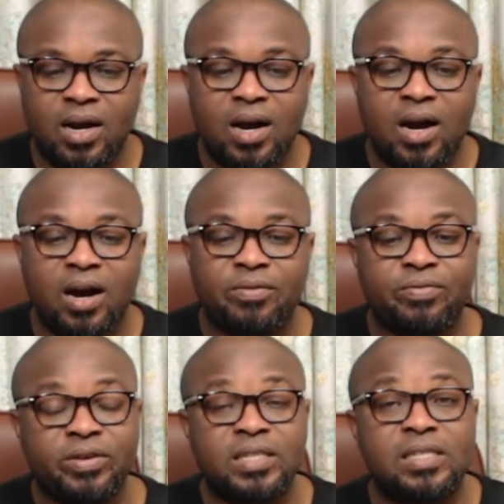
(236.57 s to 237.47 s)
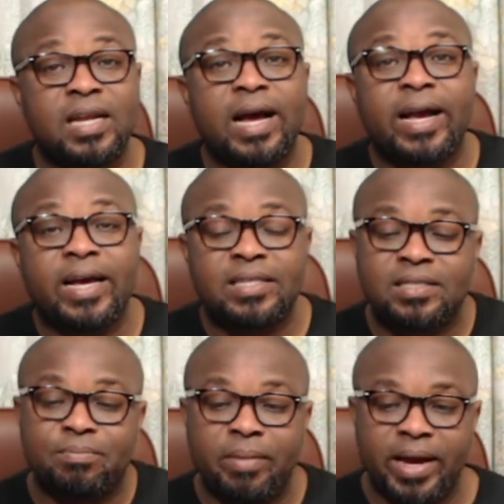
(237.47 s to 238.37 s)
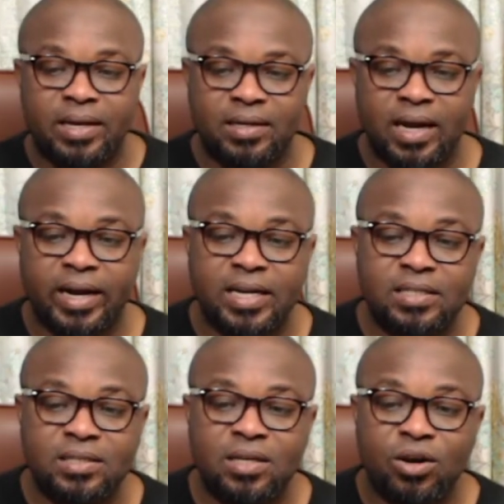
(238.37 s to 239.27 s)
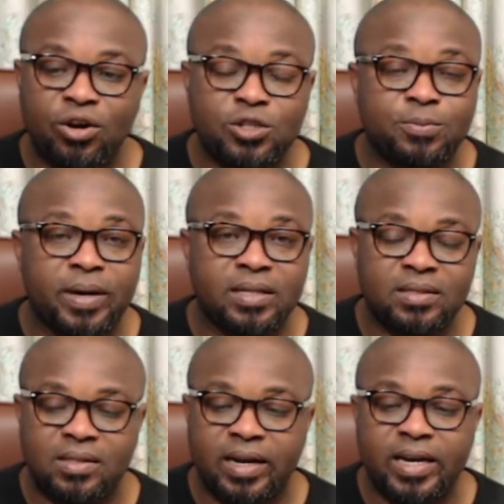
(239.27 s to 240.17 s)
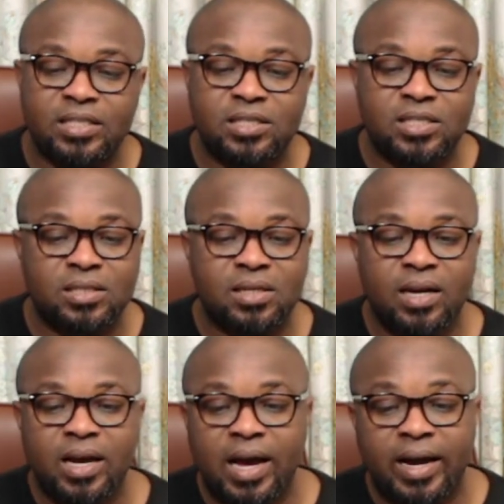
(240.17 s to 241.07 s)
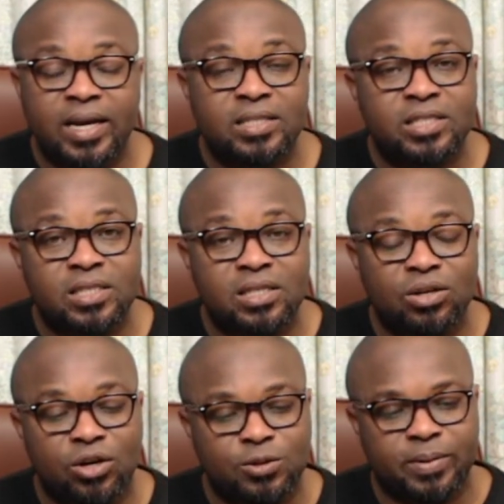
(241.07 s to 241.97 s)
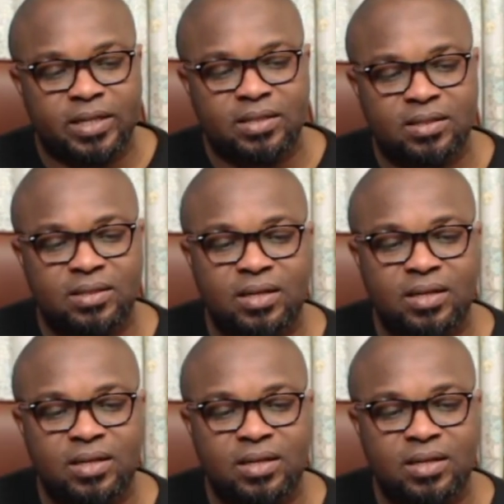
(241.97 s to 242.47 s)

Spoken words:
have risen against men, against husbands, against cheating husbands,